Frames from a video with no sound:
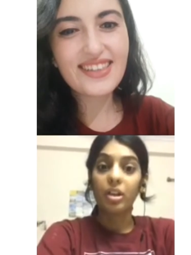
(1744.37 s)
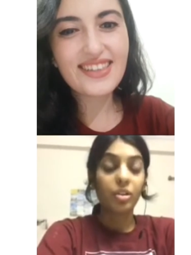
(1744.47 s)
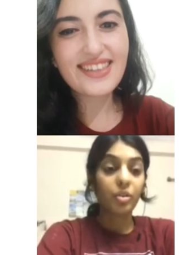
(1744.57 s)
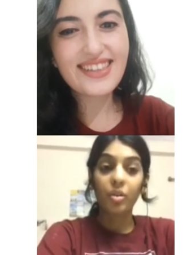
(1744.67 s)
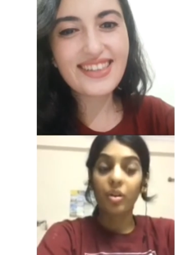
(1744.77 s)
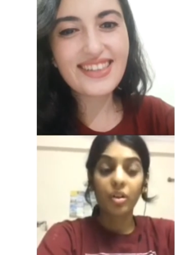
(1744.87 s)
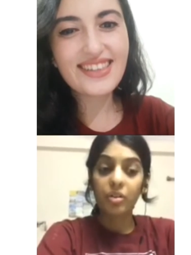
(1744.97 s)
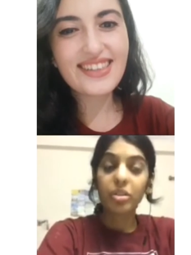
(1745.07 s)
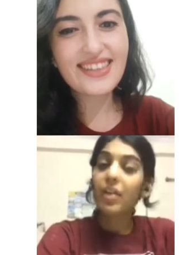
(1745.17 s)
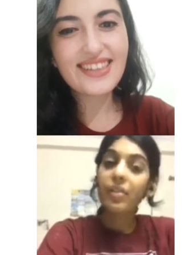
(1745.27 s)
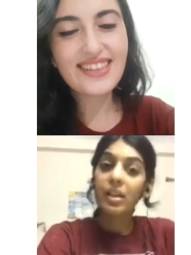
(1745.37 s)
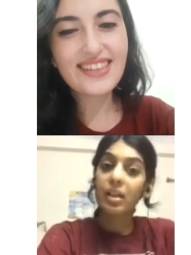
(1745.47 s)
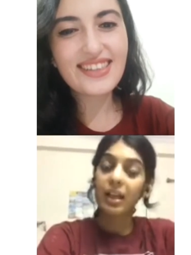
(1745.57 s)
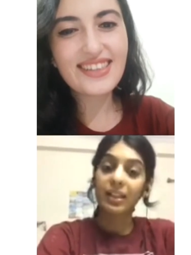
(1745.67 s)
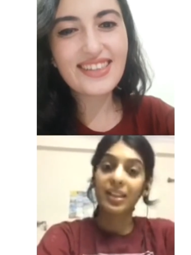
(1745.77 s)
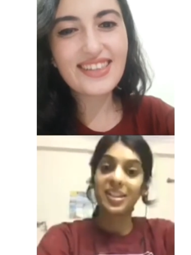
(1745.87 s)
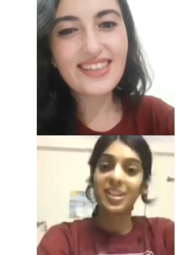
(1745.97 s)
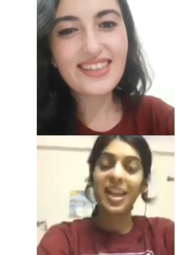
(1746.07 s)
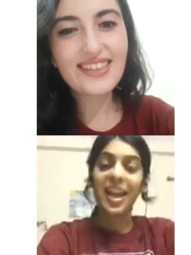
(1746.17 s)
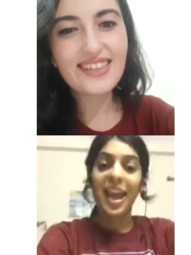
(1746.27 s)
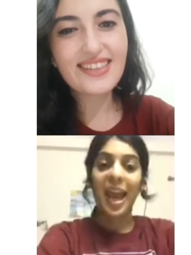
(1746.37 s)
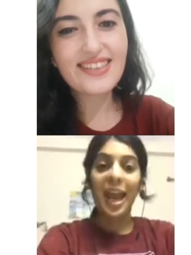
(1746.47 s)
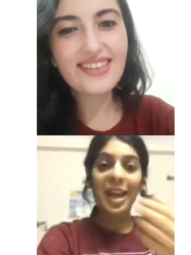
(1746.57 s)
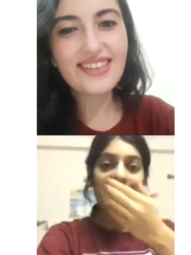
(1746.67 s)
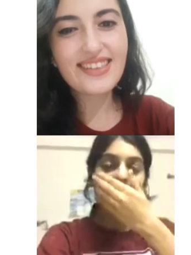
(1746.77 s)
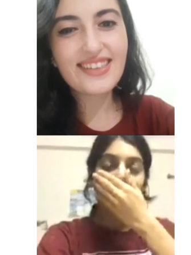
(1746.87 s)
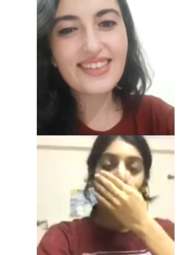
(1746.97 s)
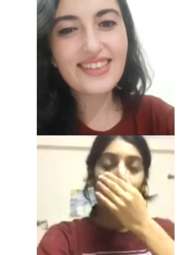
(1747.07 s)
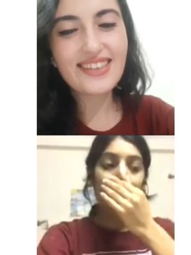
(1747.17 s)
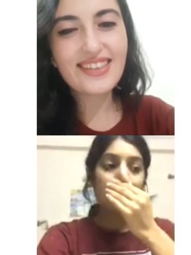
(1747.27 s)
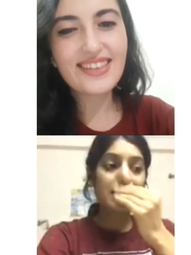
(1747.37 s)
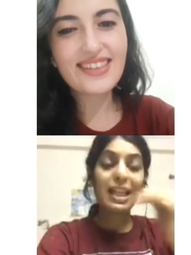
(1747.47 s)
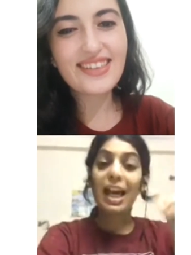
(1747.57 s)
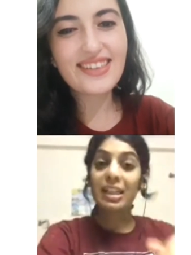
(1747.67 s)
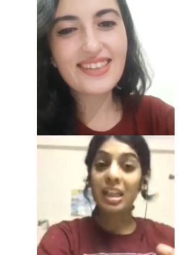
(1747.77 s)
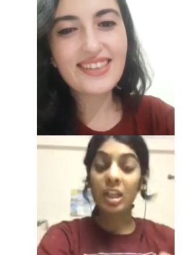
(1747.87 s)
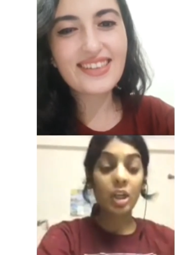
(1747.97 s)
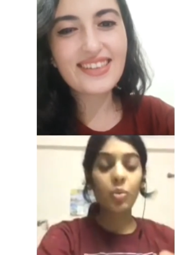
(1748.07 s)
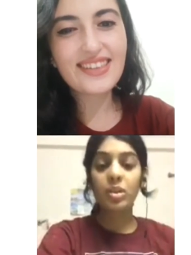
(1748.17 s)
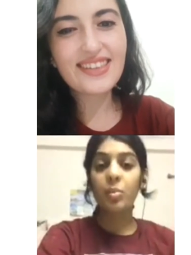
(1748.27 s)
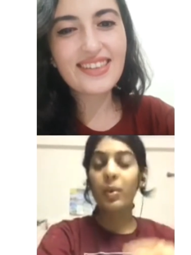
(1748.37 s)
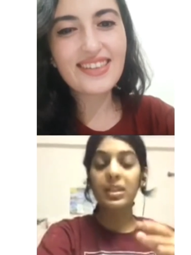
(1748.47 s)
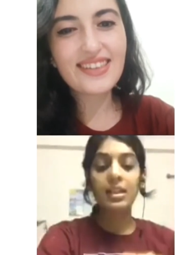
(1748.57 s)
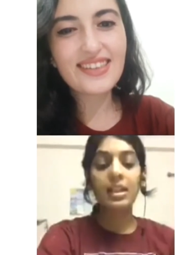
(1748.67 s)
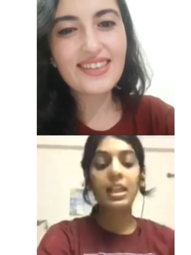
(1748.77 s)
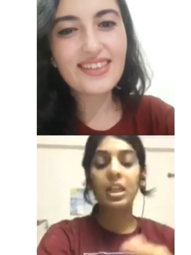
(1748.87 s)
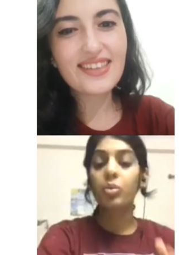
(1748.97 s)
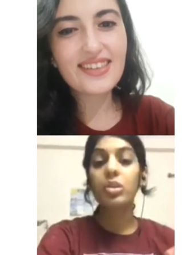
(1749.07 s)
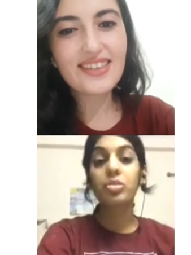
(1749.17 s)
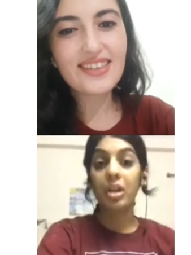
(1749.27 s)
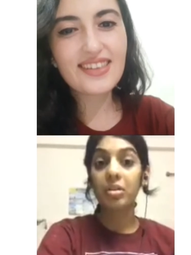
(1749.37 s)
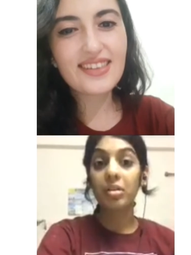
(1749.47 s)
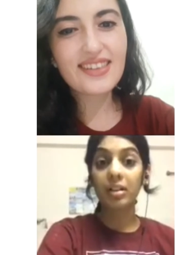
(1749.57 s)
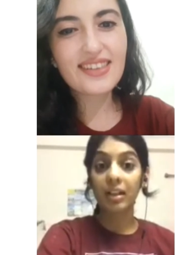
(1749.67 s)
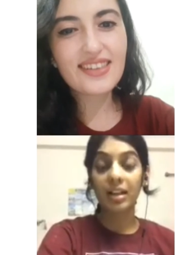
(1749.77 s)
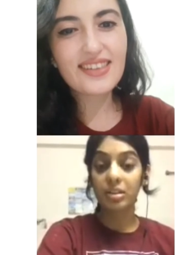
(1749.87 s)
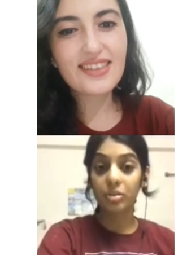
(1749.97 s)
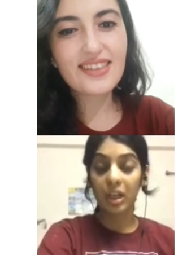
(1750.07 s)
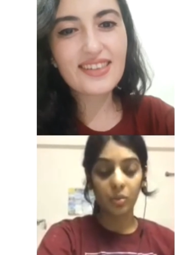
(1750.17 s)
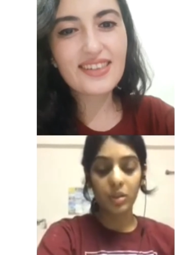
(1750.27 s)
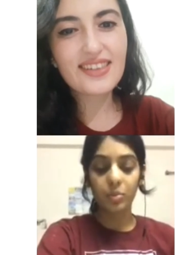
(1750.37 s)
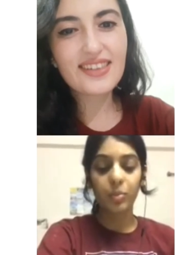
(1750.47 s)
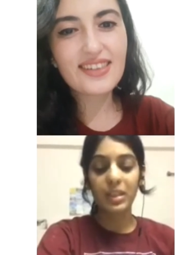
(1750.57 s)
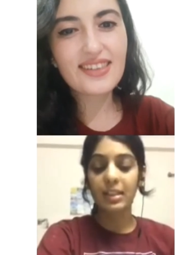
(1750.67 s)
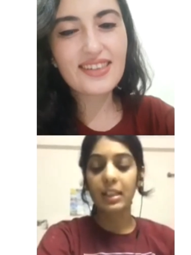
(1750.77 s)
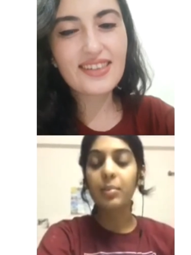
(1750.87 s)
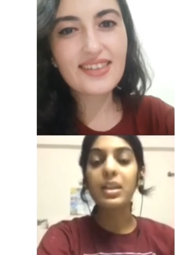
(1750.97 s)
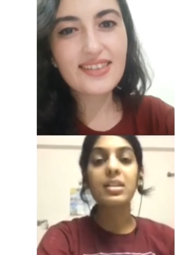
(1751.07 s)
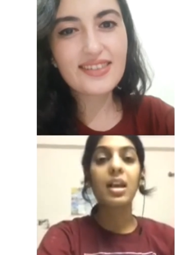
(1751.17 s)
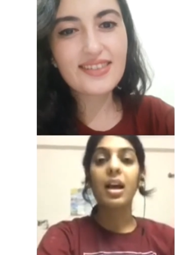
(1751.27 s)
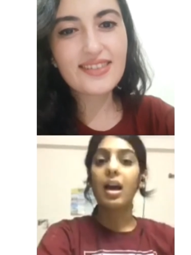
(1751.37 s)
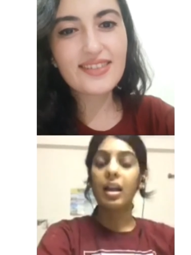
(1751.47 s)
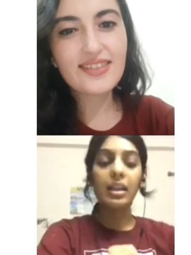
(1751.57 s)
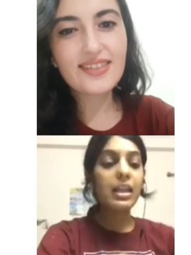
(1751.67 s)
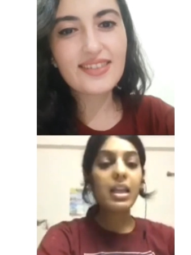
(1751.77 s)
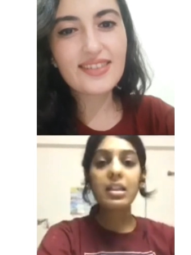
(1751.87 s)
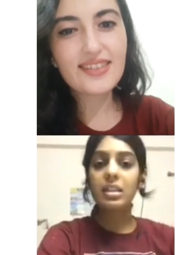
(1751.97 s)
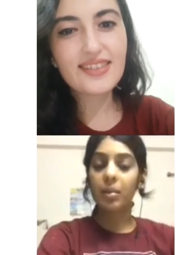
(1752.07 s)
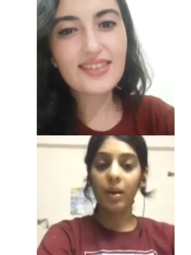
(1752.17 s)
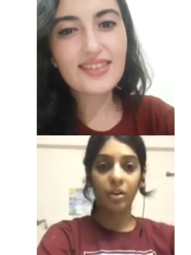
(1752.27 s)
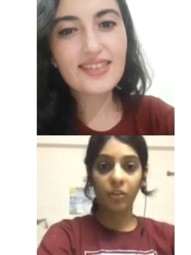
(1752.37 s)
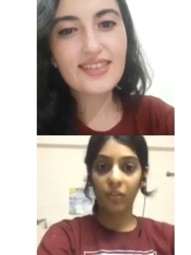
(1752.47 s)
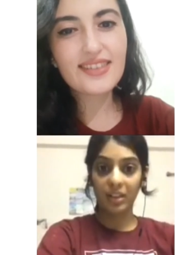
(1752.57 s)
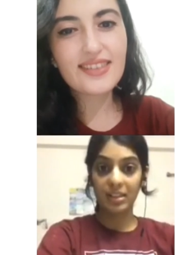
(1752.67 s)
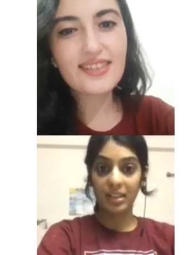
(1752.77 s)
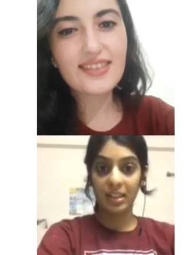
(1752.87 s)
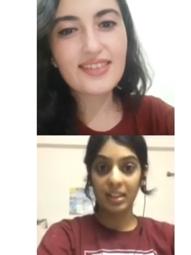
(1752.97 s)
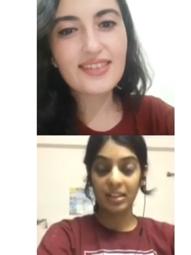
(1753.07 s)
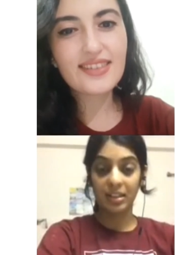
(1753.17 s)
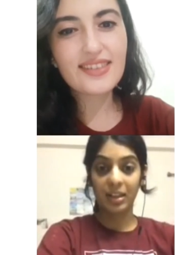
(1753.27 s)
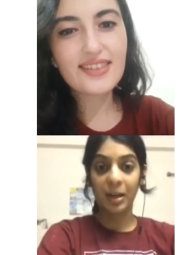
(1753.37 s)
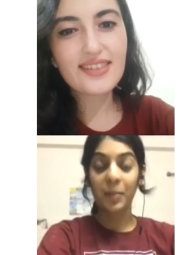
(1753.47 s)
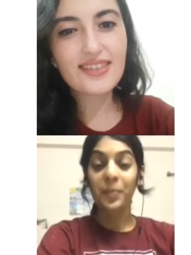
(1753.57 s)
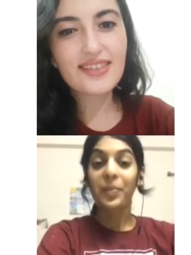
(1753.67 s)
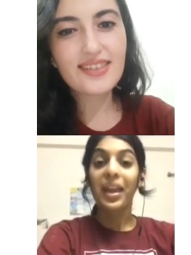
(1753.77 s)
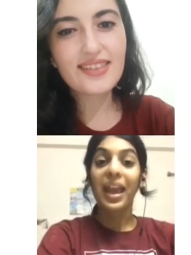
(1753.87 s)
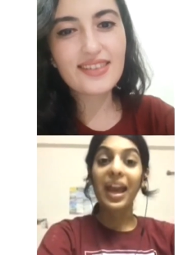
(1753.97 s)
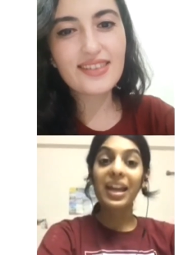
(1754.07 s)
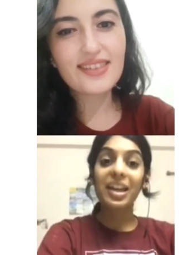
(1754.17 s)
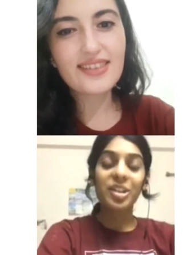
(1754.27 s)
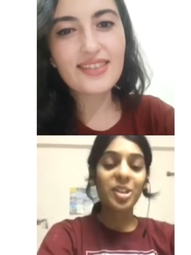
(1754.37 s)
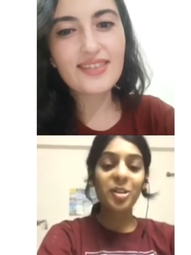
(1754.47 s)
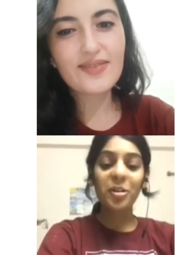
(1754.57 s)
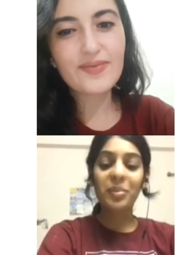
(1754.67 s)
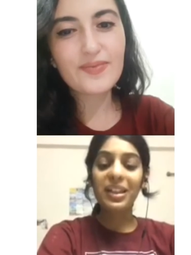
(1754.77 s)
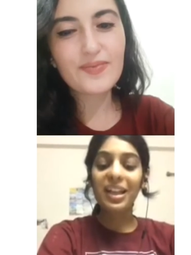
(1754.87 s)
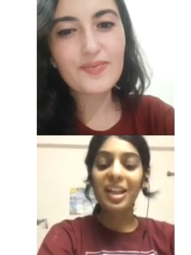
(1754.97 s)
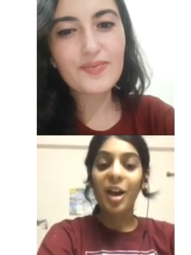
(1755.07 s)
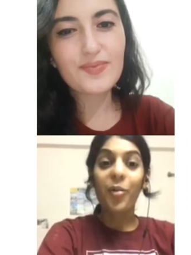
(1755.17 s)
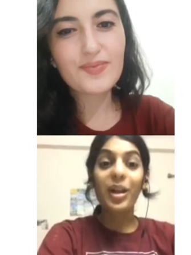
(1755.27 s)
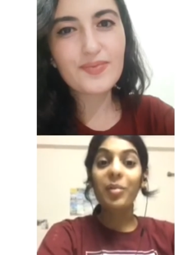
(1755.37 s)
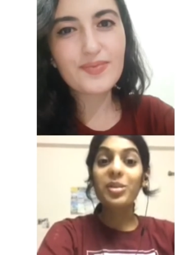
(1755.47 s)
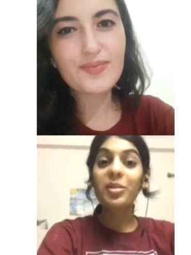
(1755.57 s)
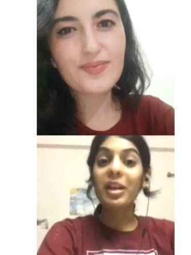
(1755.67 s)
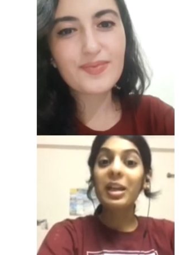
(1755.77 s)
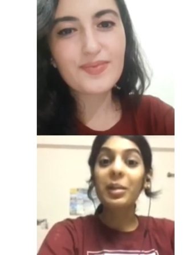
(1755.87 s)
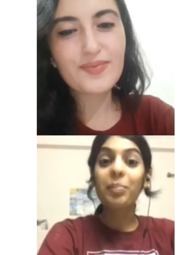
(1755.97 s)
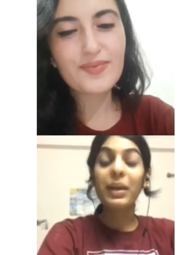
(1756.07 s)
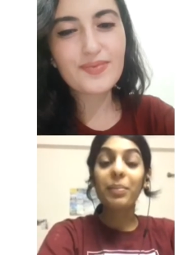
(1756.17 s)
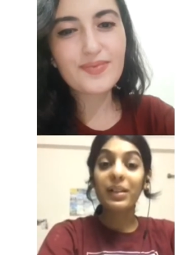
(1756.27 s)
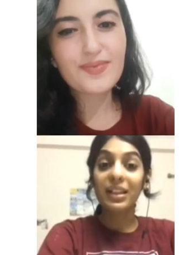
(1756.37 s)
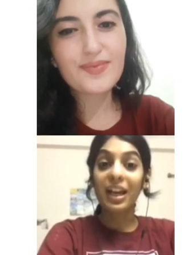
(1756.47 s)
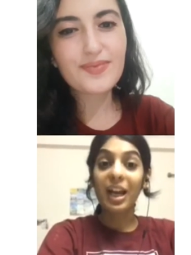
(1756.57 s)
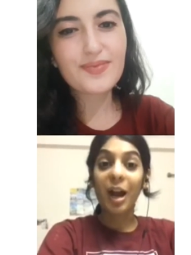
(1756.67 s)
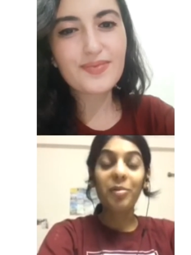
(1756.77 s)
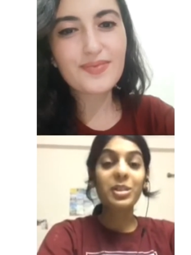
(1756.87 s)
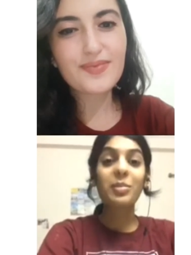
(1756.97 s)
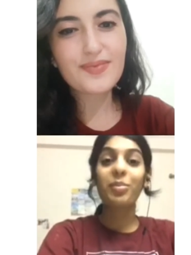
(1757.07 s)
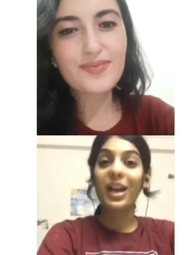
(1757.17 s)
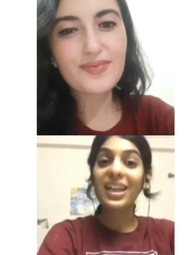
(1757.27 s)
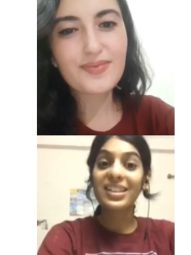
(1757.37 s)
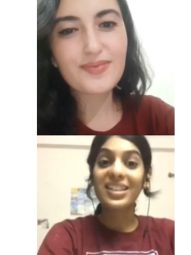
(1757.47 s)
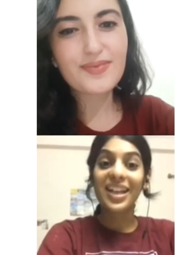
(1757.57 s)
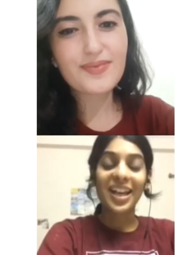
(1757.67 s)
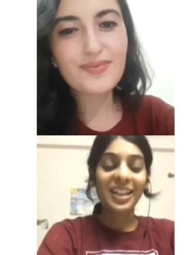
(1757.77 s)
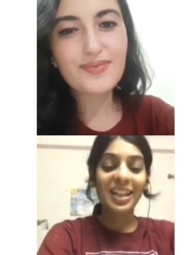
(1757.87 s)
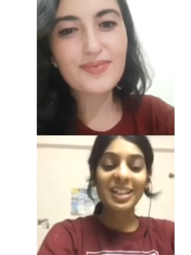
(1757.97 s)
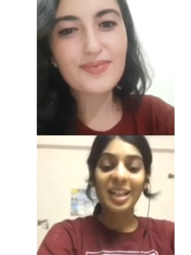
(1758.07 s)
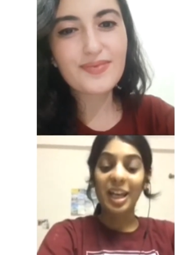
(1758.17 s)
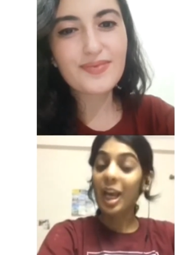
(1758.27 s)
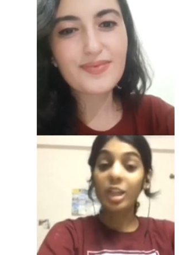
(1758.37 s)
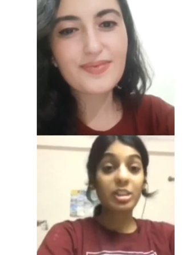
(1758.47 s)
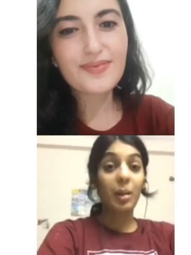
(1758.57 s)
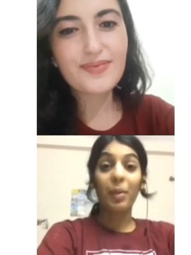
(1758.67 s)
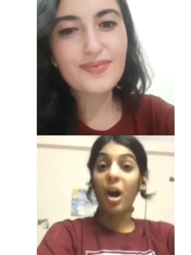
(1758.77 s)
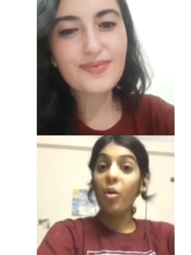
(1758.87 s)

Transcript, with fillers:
Speaker 1: you know travel like this and when she sat it, it was a basically it was a general class train which basically means least amount of facilities are there and she told me that when i was looking at the people there i was surprised that it somehow